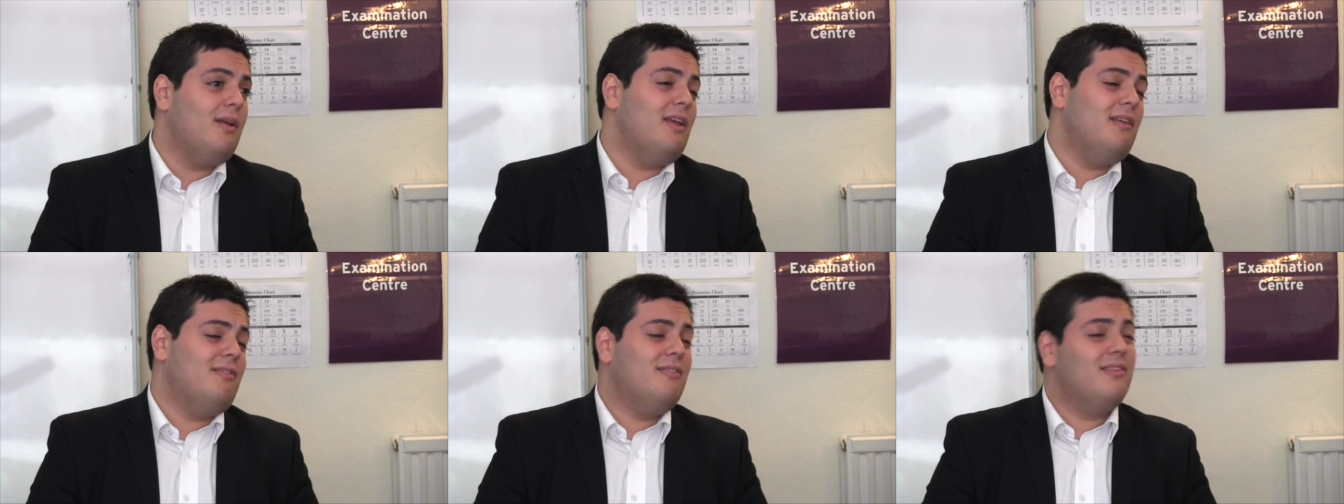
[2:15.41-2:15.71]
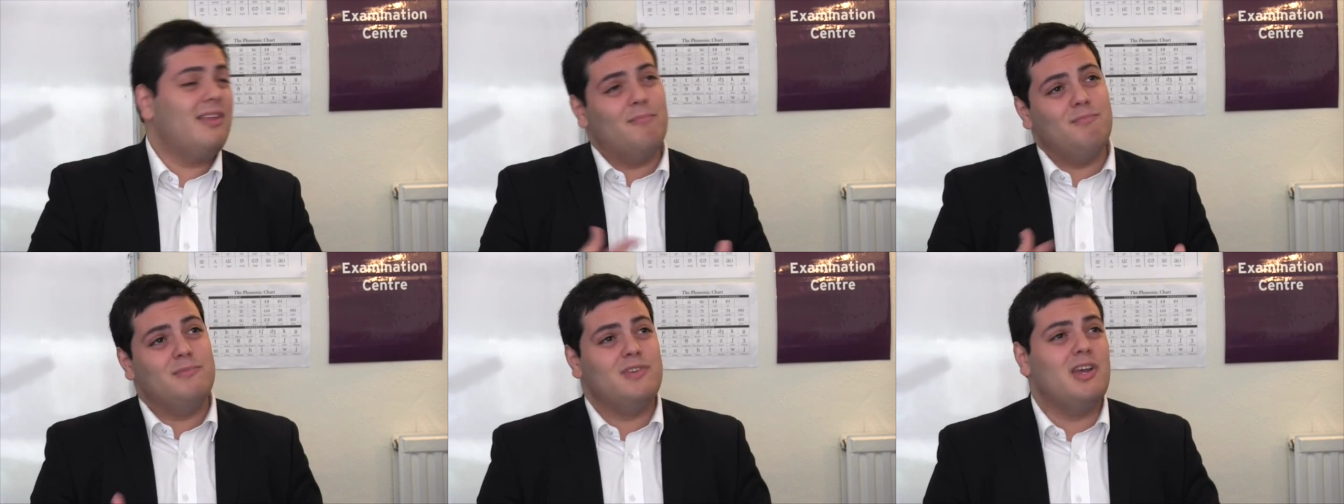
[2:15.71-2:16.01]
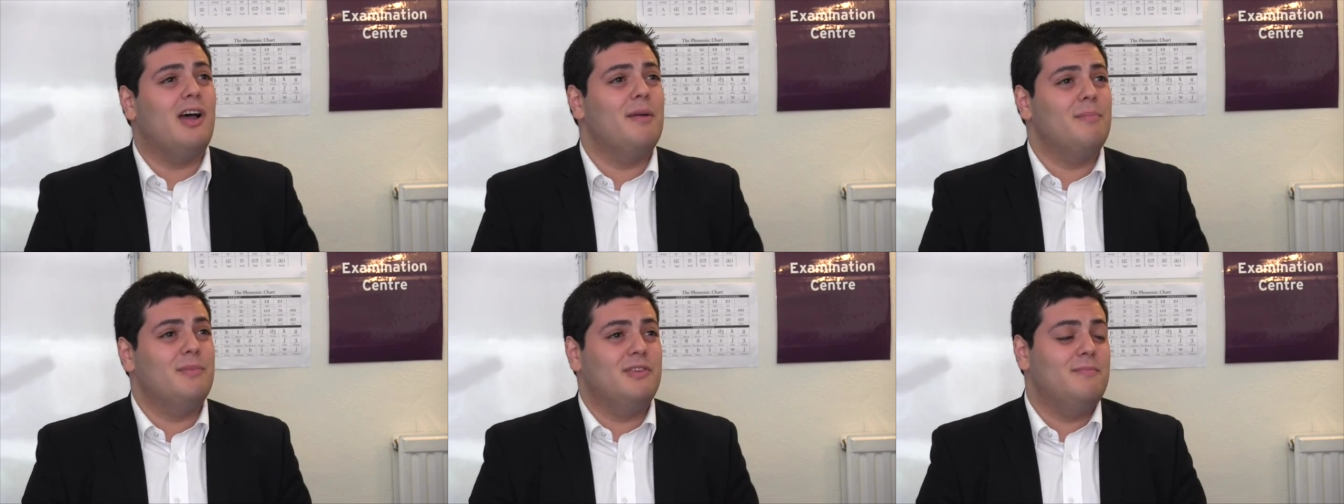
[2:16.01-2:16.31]
it
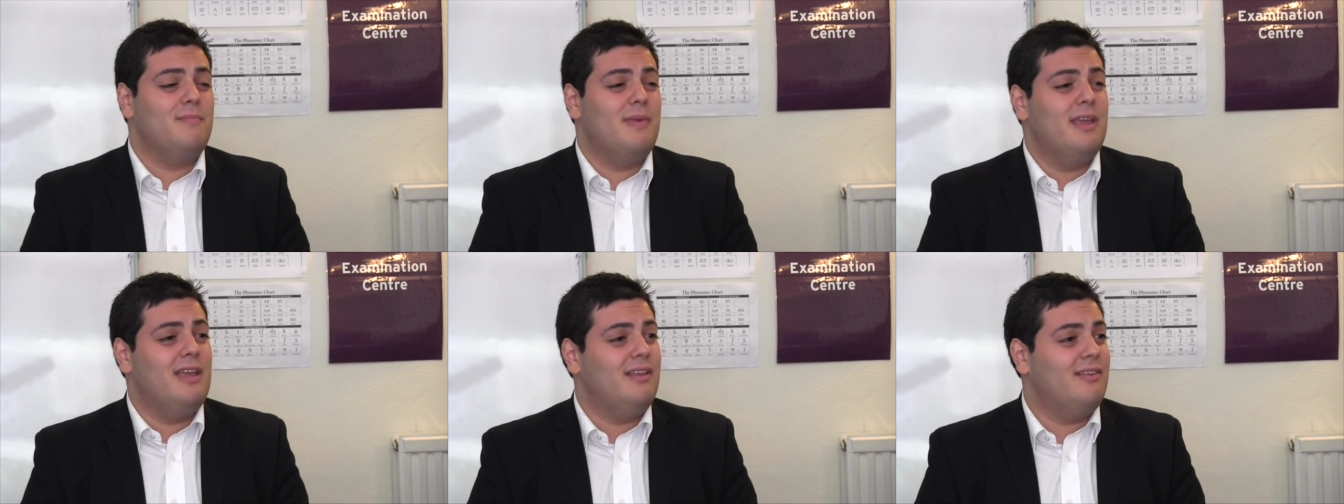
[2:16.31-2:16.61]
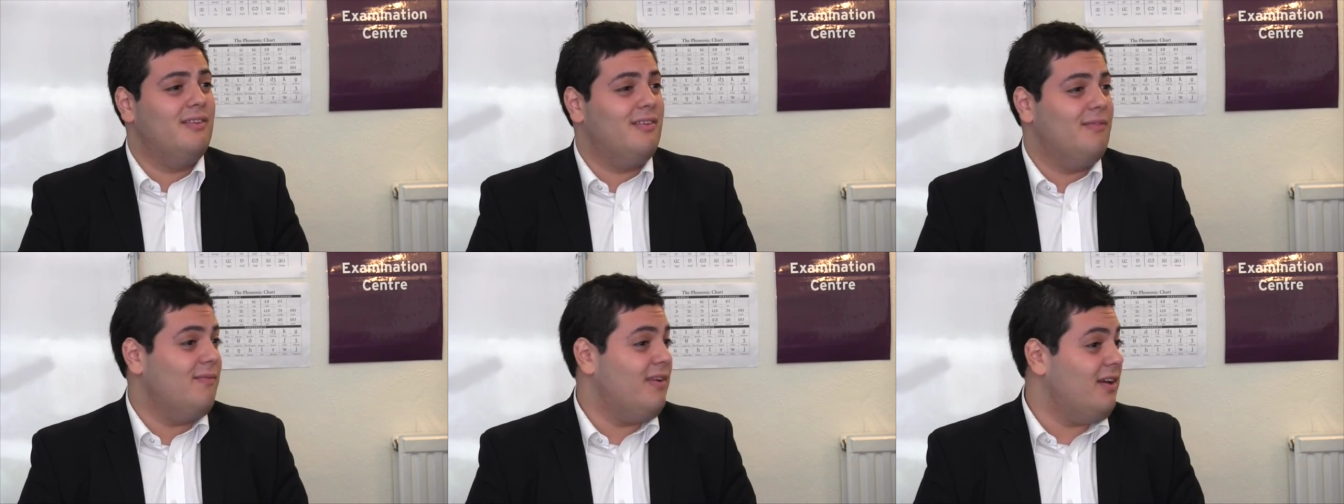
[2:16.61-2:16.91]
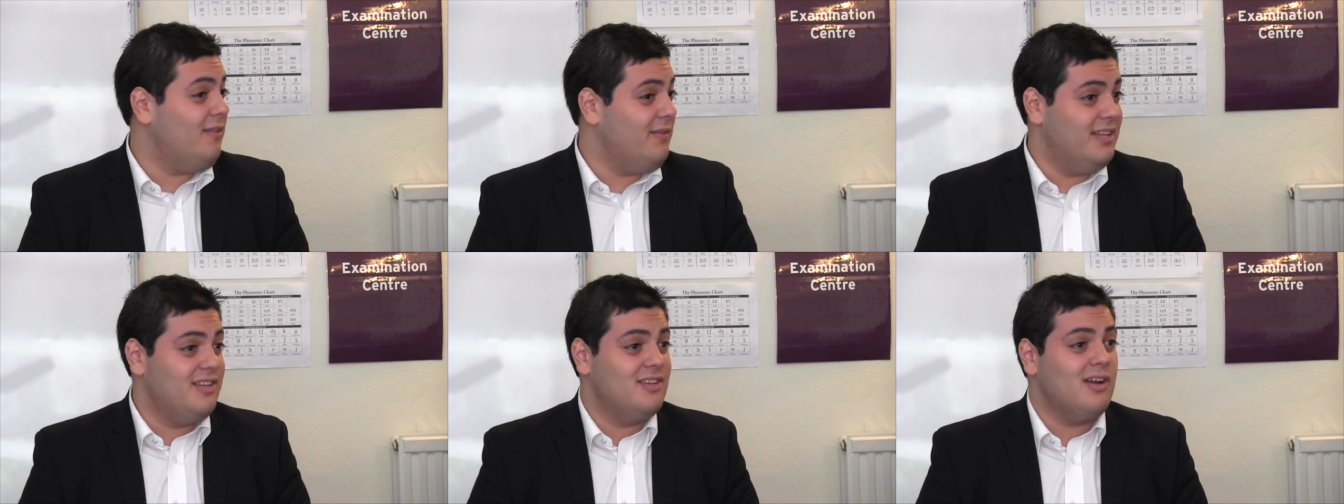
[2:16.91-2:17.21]
sometimes makes
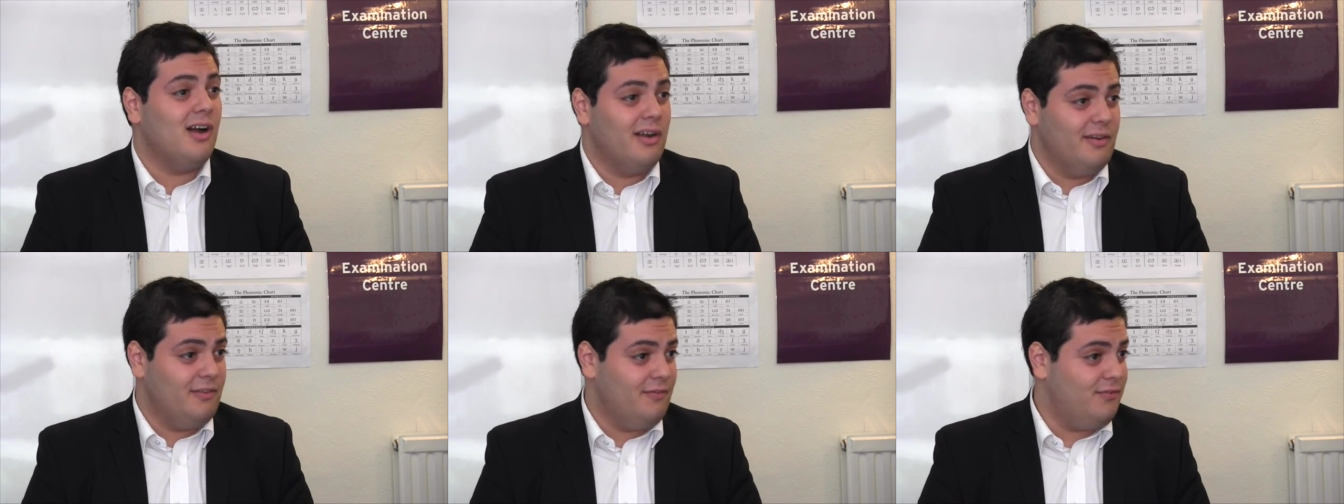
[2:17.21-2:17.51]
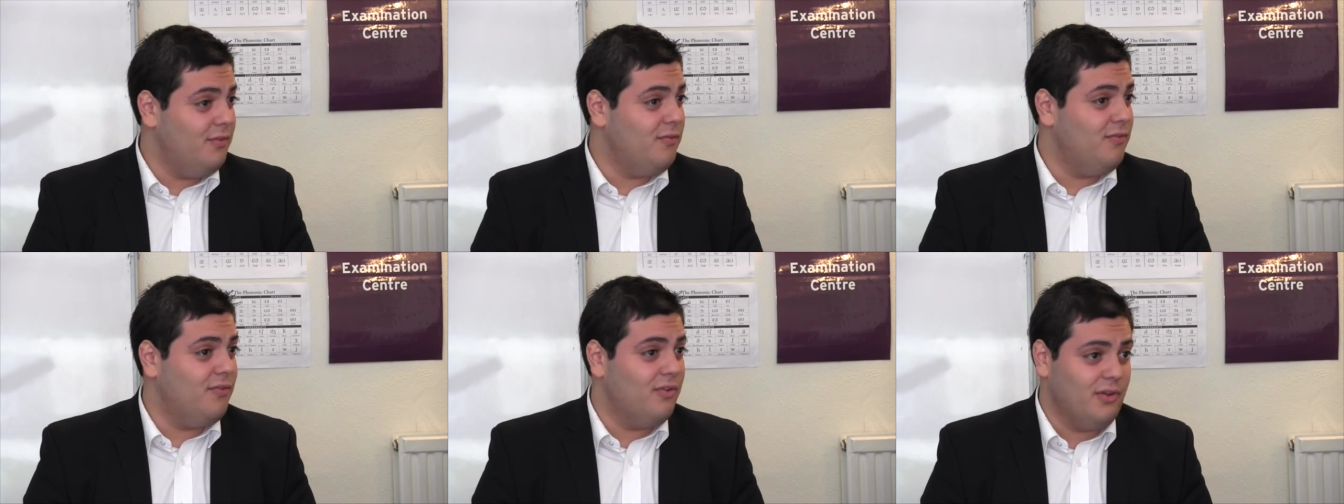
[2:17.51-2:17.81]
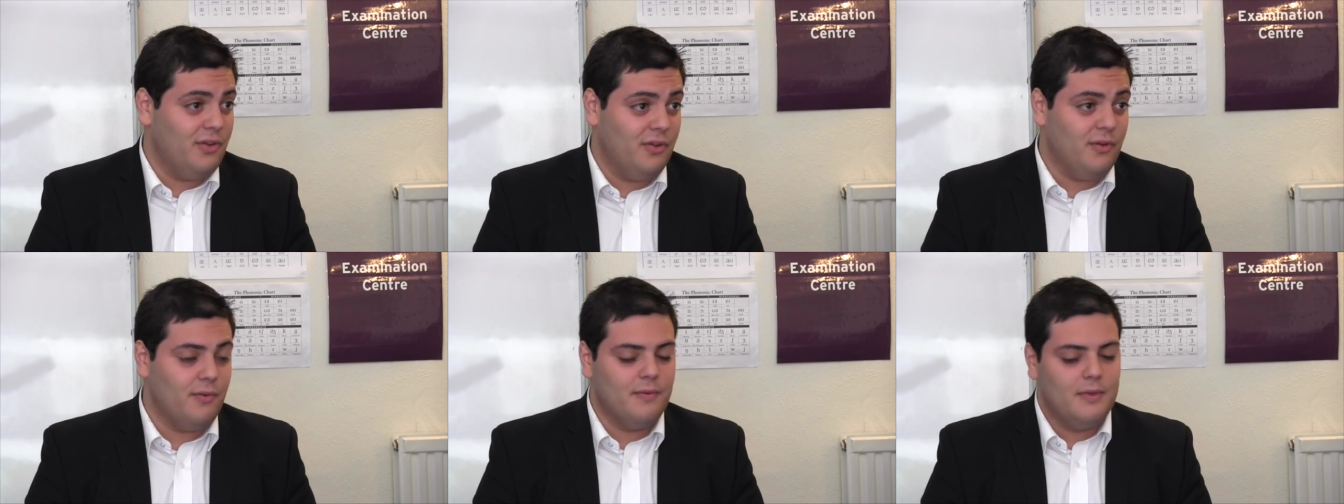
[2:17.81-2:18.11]
very tired for
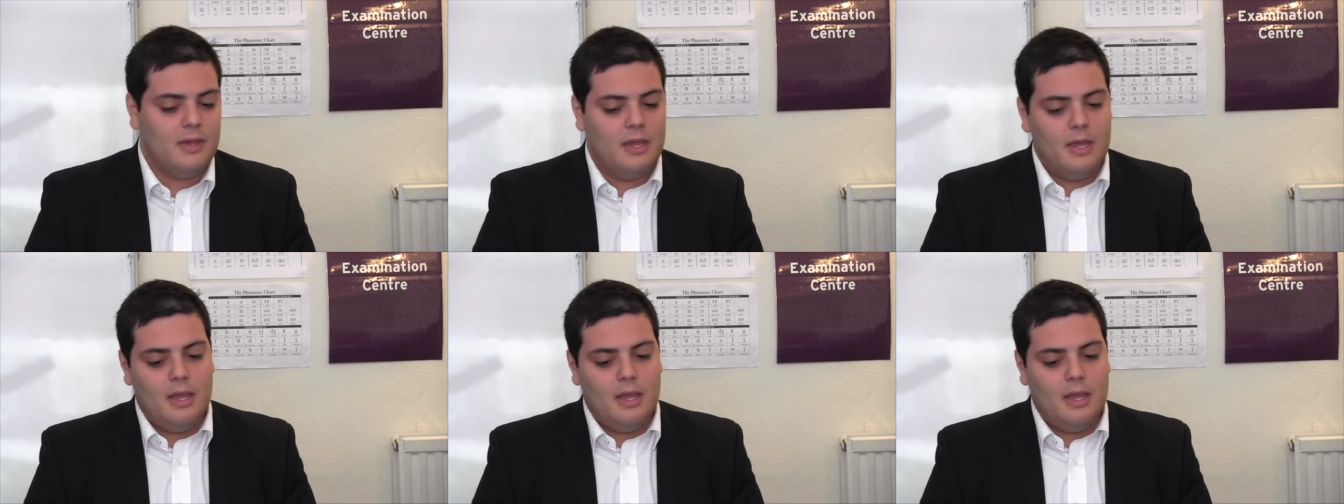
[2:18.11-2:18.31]
you.